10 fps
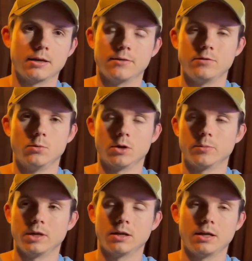if you want to
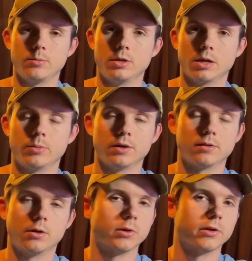make an A P I
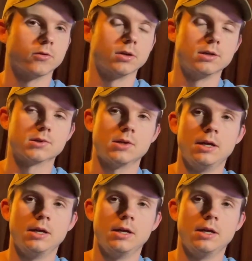Python, whatever it is,